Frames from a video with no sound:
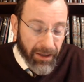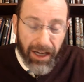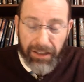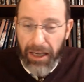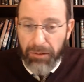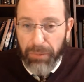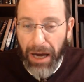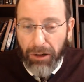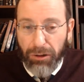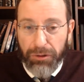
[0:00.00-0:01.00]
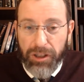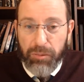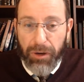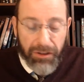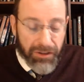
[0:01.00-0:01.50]
And then Pharaoh
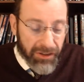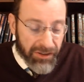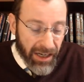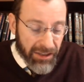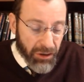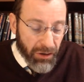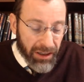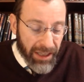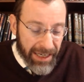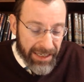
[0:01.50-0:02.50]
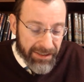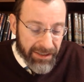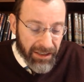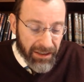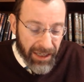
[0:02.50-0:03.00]
responds, he says, you're
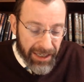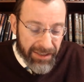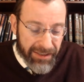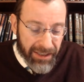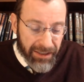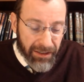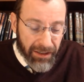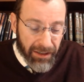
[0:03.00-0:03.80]
lazy.